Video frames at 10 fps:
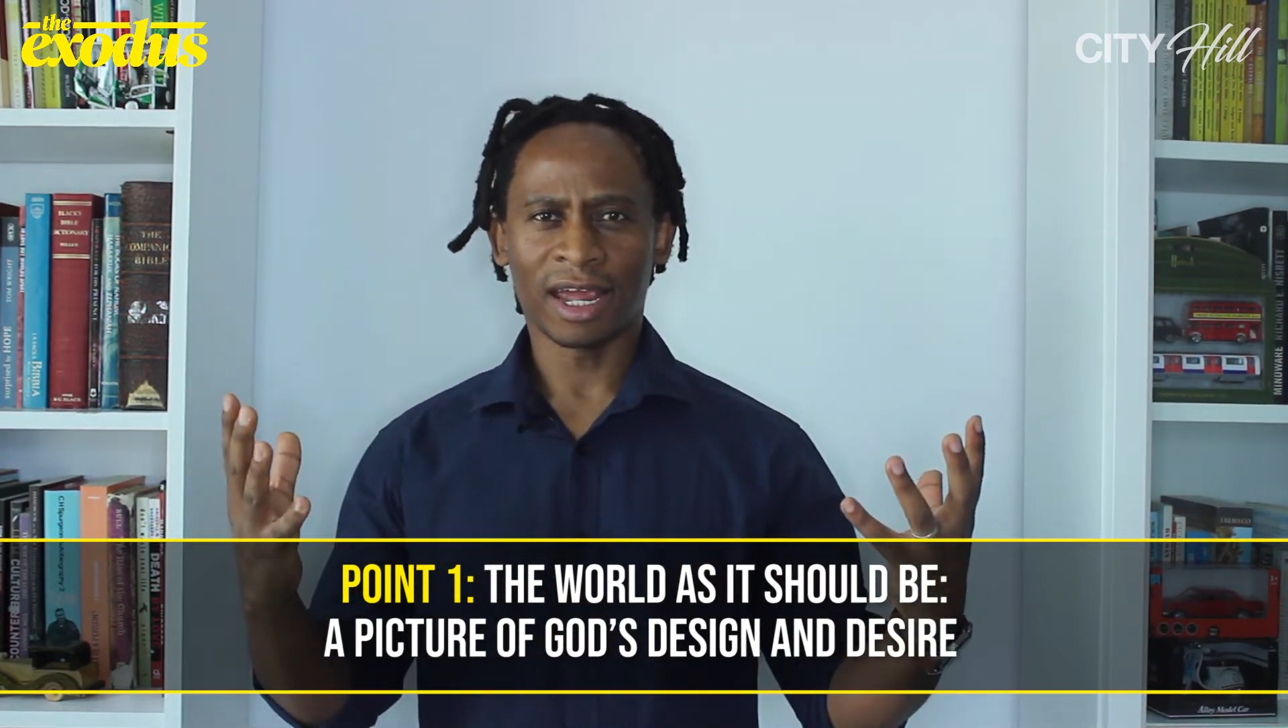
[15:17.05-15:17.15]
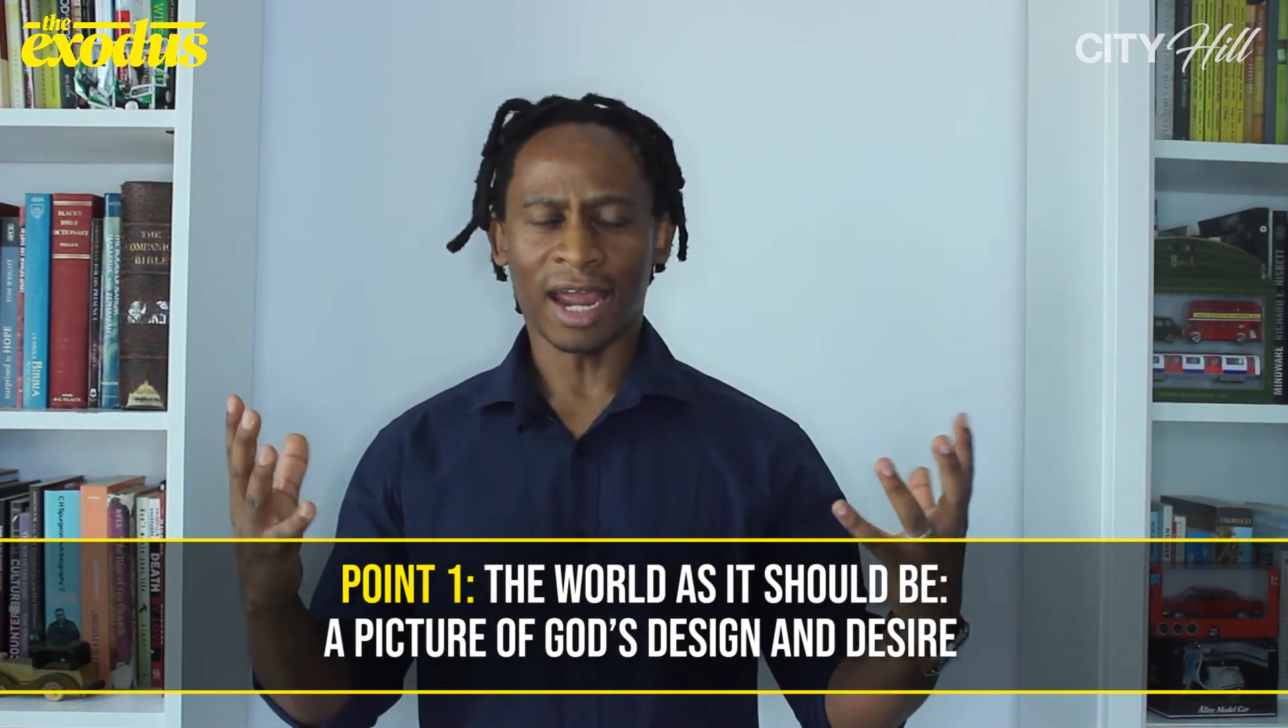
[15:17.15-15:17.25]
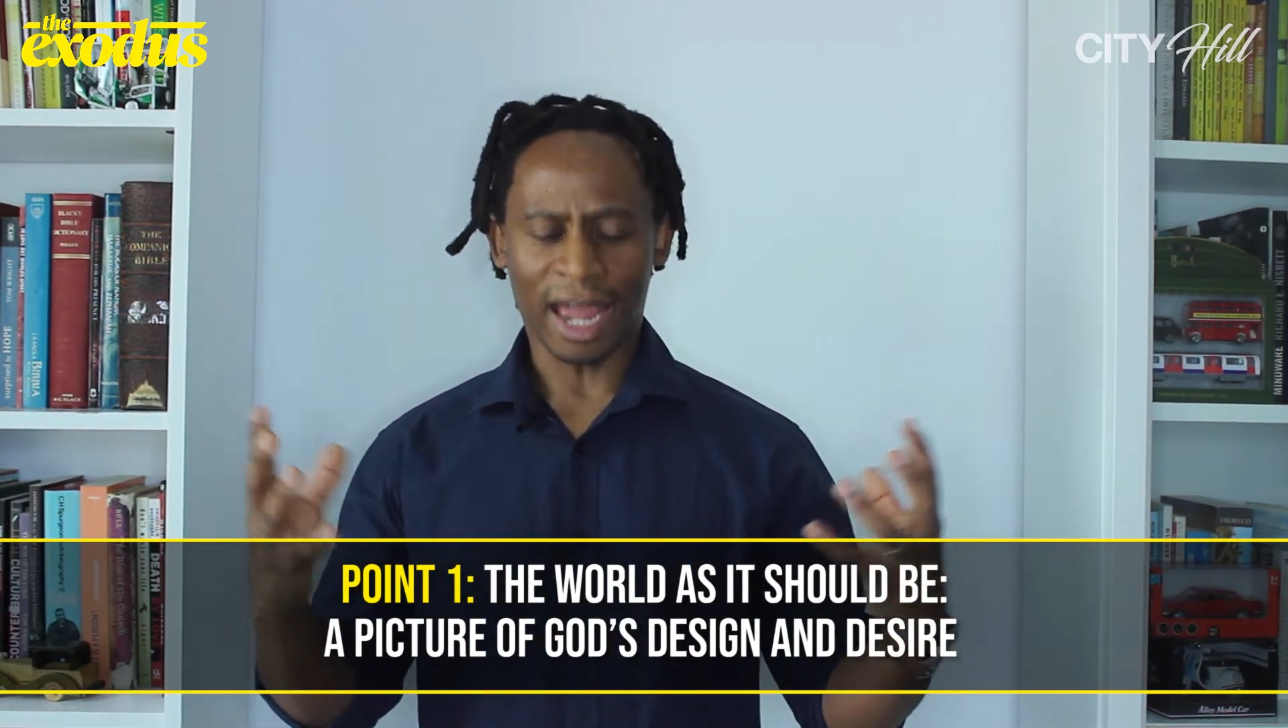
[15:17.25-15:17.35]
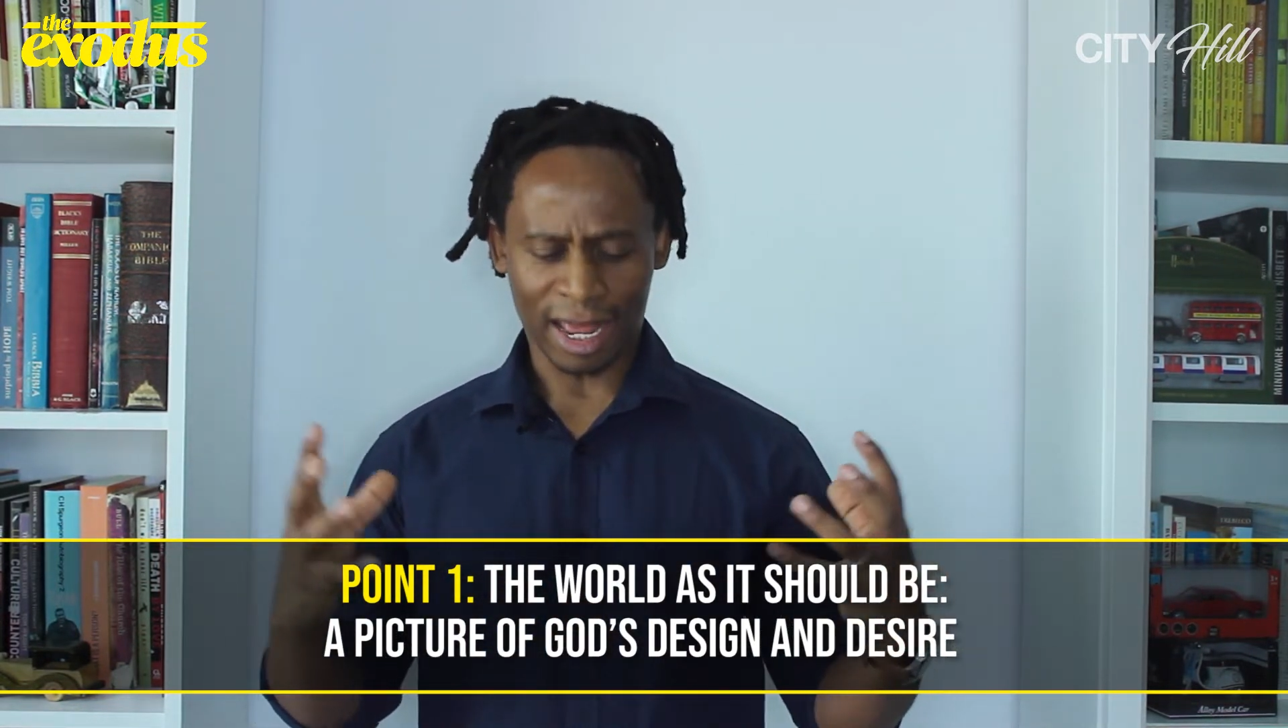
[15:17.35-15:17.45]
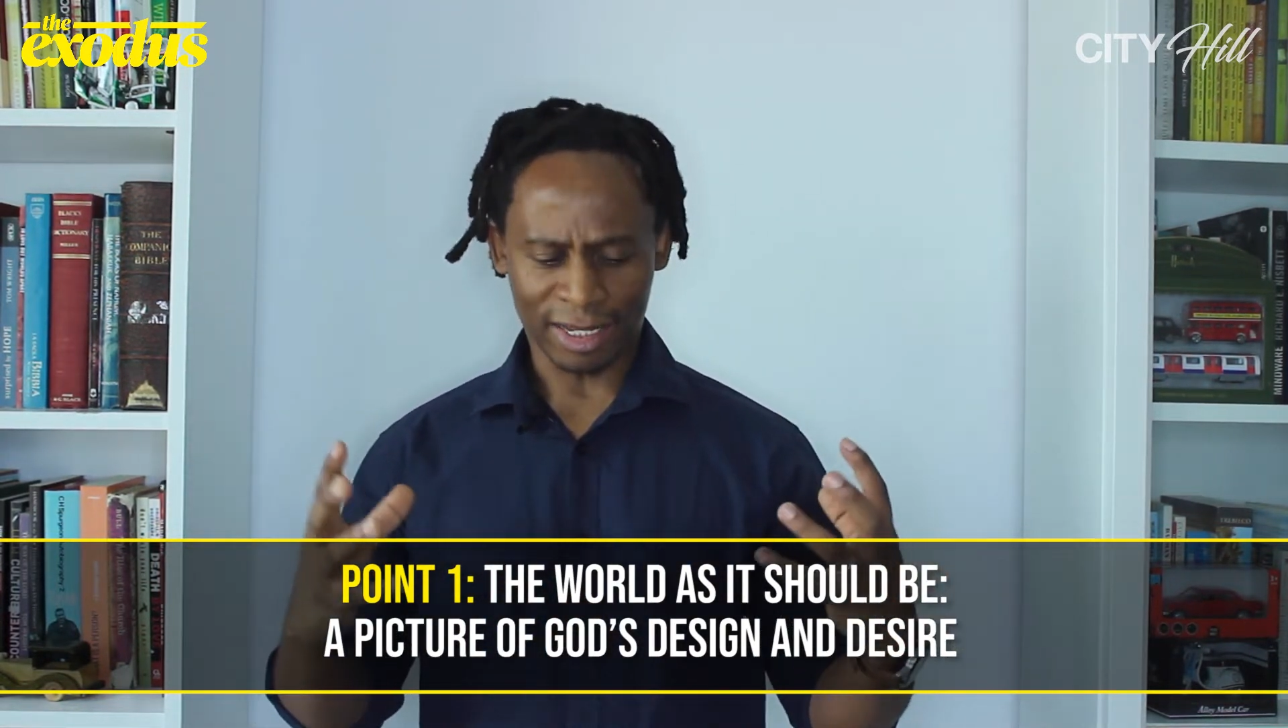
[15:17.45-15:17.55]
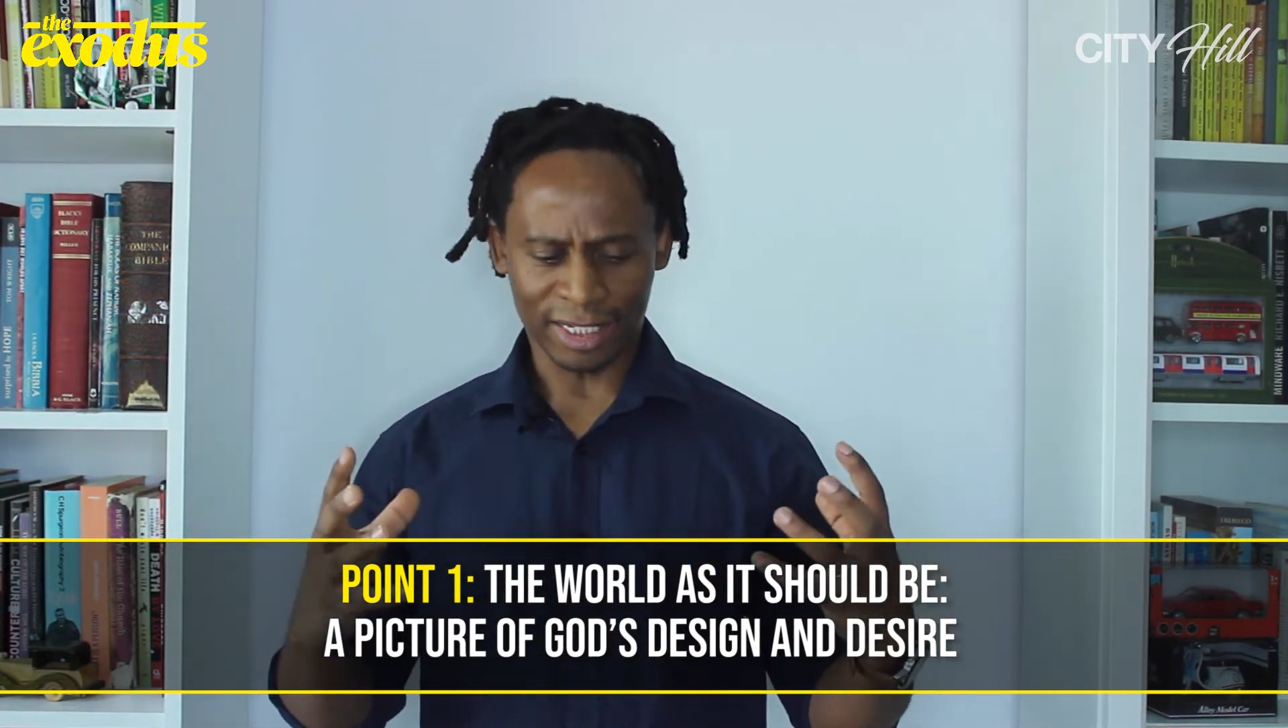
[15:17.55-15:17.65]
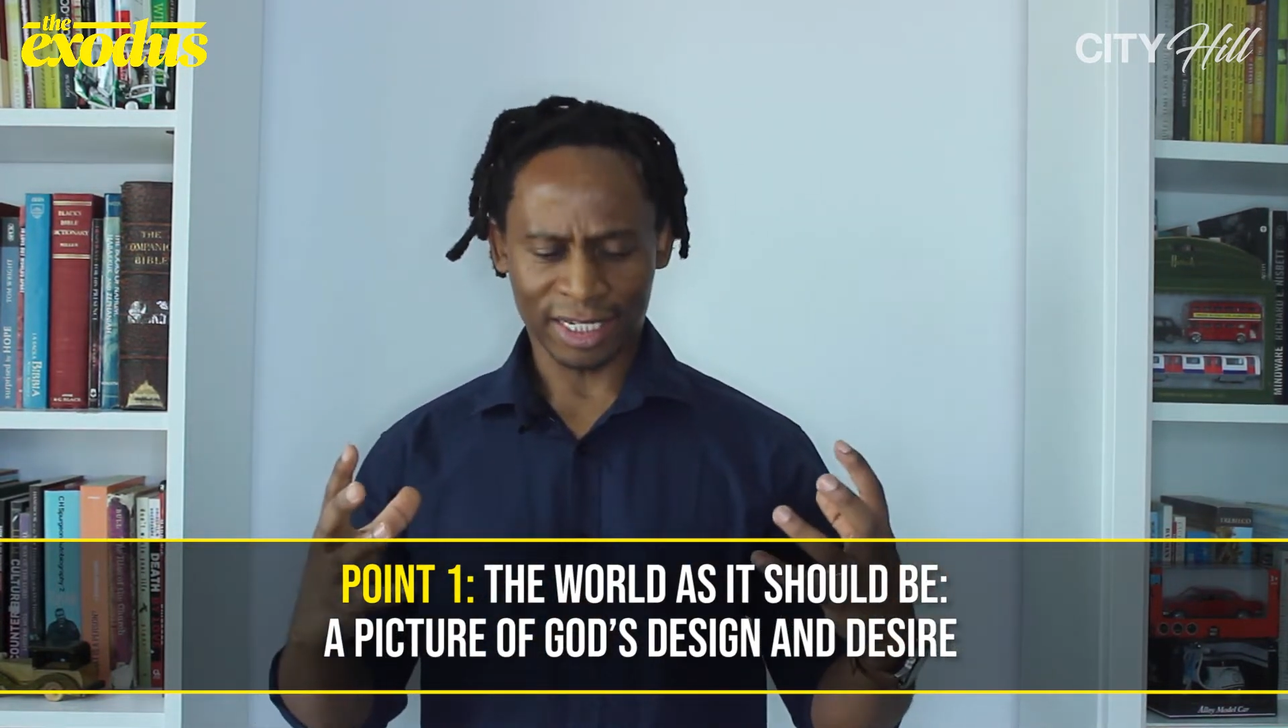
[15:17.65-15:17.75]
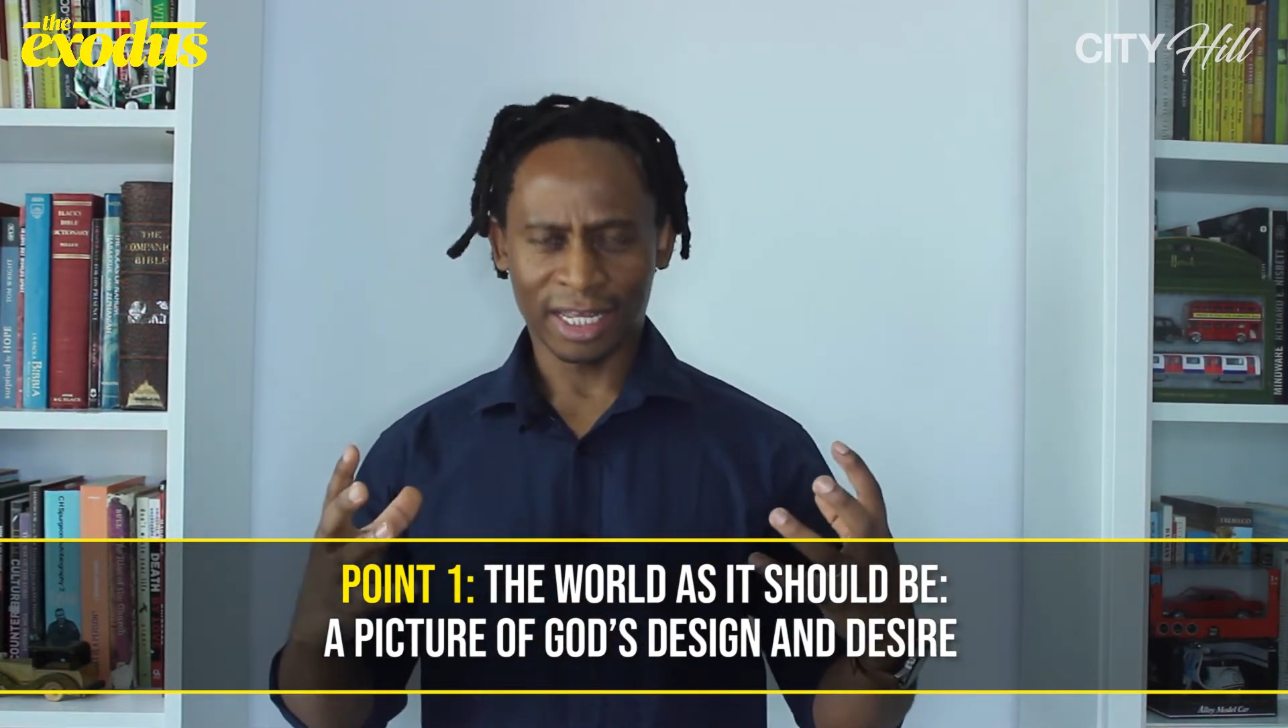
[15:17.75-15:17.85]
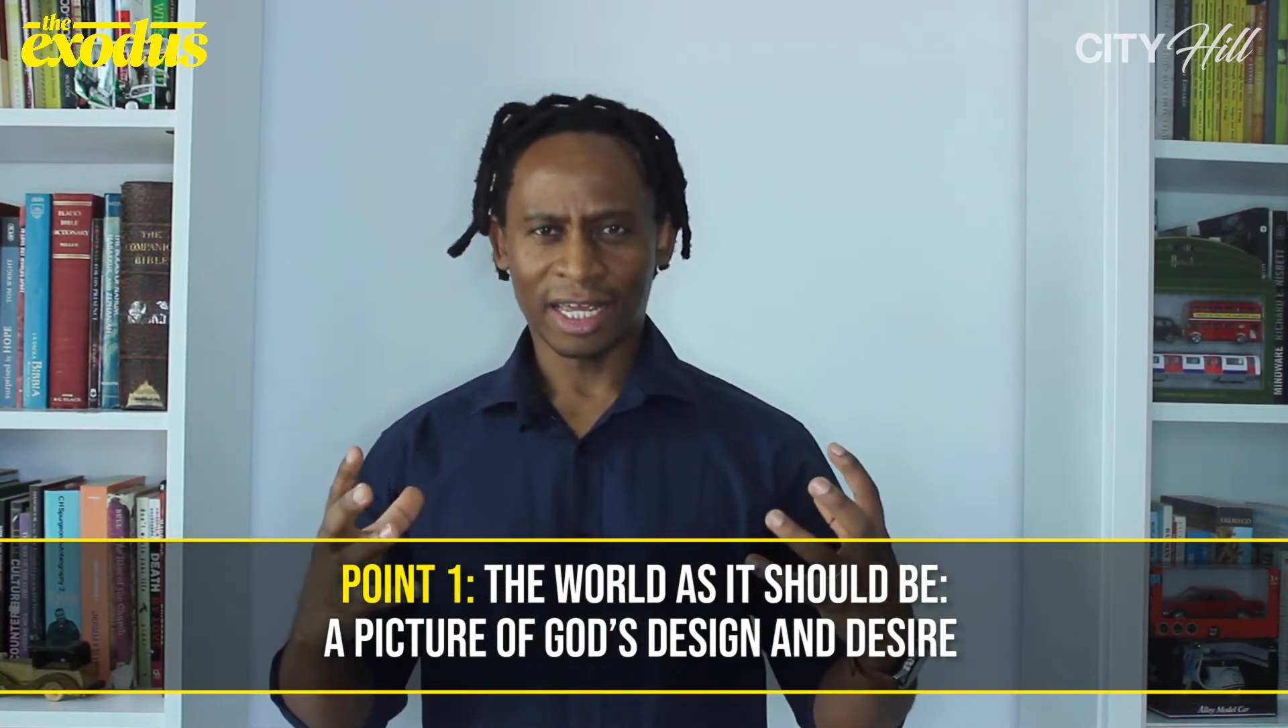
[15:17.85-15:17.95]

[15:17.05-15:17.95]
And